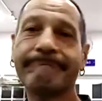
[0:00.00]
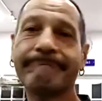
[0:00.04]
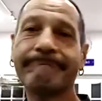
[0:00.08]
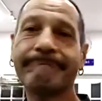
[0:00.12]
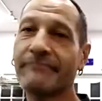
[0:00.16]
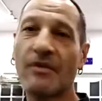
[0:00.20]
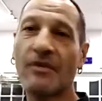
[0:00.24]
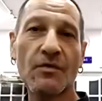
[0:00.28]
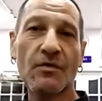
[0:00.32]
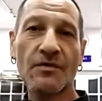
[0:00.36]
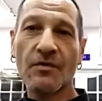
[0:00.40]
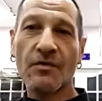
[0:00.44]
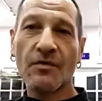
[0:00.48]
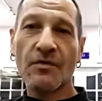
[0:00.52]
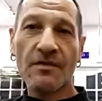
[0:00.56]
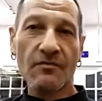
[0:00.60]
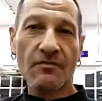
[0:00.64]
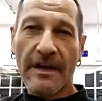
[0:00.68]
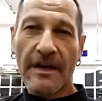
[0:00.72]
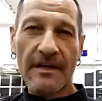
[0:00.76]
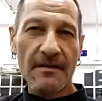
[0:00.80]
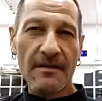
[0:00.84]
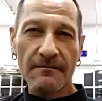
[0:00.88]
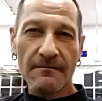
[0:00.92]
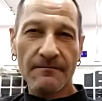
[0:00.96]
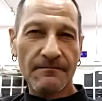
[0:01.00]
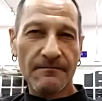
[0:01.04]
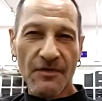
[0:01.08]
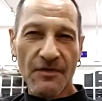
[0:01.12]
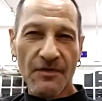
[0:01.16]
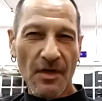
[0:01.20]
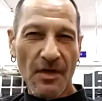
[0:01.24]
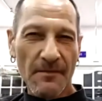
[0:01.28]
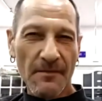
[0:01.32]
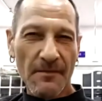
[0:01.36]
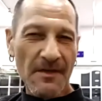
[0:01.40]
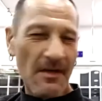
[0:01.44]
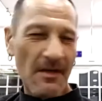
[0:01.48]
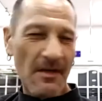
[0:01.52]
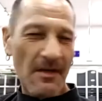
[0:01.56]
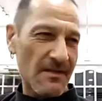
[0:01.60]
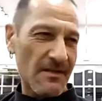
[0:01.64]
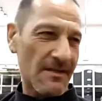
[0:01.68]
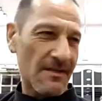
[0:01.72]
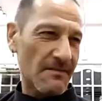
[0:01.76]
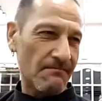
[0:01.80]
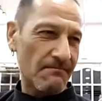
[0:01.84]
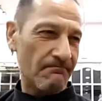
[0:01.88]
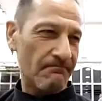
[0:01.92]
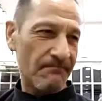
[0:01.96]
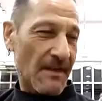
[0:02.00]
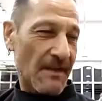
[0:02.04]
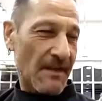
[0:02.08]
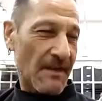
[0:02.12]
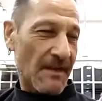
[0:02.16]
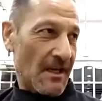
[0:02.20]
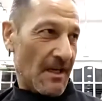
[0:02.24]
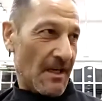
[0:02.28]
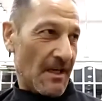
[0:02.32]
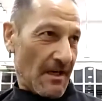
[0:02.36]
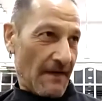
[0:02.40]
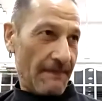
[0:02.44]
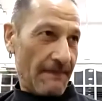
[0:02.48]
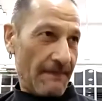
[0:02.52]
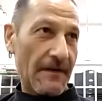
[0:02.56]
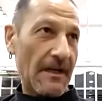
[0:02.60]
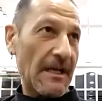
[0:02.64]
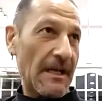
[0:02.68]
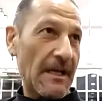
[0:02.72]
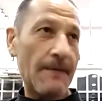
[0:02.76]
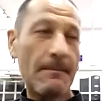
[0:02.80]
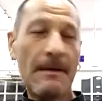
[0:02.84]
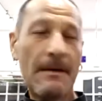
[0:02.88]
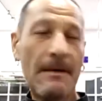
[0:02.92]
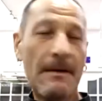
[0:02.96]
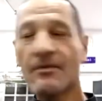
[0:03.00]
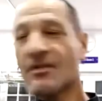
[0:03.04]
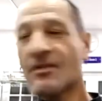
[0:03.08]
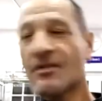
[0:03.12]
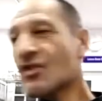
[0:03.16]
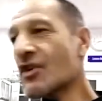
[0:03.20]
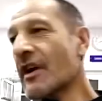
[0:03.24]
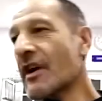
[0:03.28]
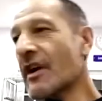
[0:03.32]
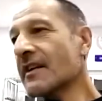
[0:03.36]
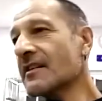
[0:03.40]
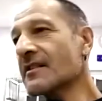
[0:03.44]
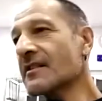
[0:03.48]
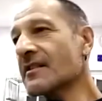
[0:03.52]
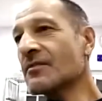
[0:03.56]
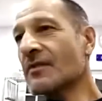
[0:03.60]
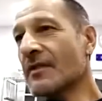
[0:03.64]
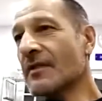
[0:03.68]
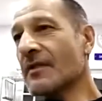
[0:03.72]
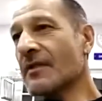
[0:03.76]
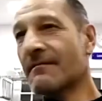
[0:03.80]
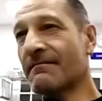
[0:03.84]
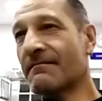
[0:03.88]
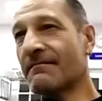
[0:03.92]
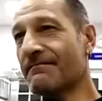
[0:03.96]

all sorts of random jobs. I was filling up people's trailers with